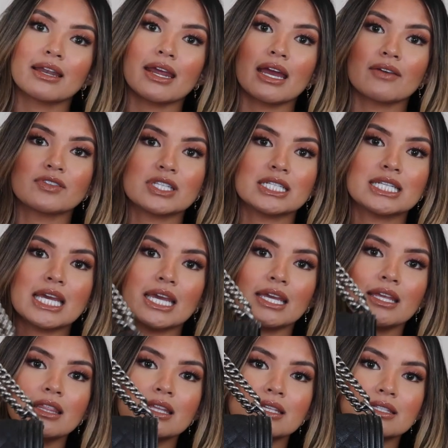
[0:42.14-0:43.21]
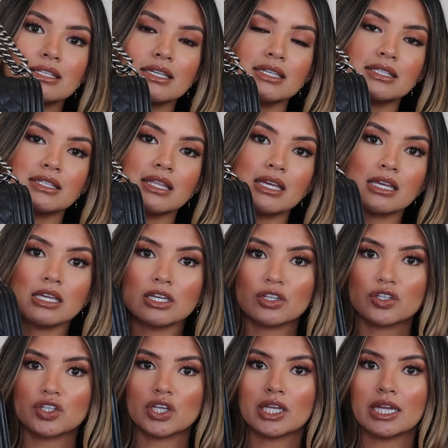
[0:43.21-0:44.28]
that I have today, this is the
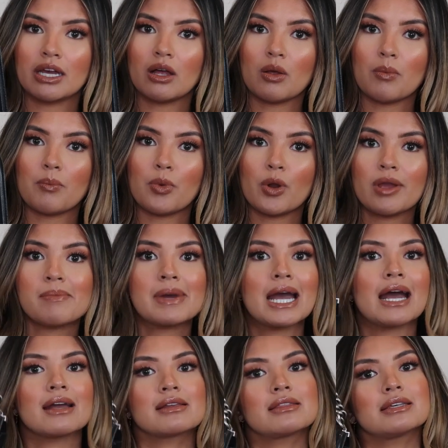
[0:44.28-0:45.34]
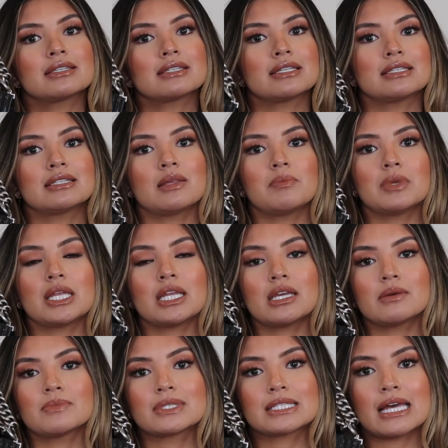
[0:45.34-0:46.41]
Chanel boy bag. This is the
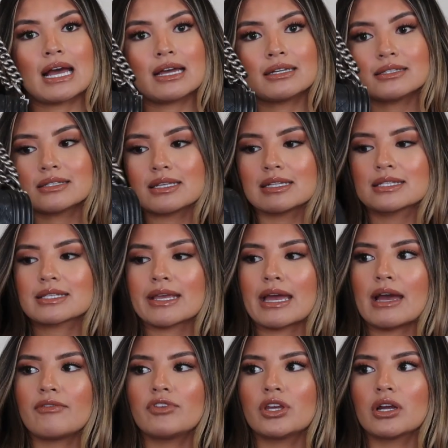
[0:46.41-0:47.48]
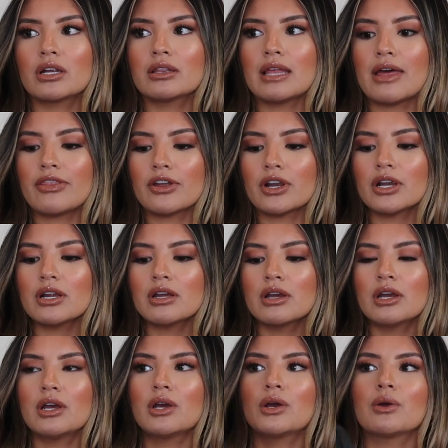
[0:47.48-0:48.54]
medium size. It's caviar leather
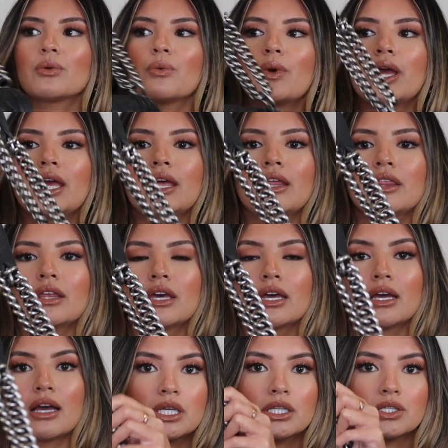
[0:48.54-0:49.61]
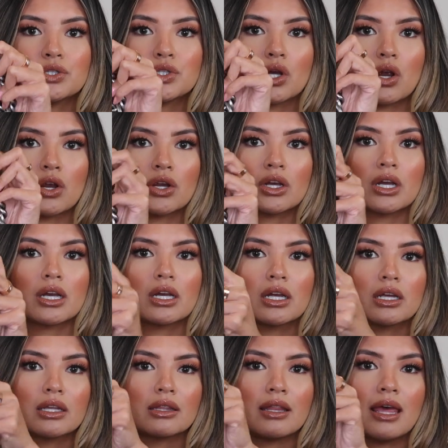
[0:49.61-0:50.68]
with dark,
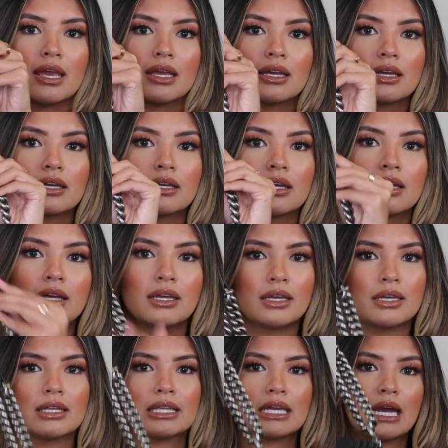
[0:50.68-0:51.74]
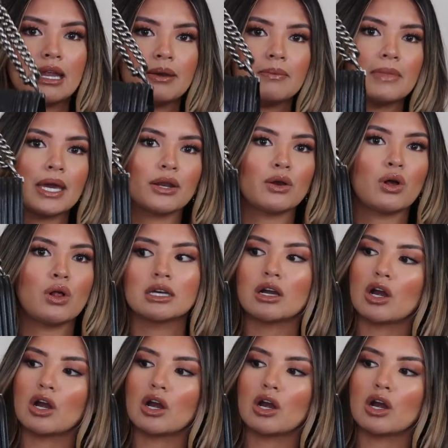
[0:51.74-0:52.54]
like, gunmetal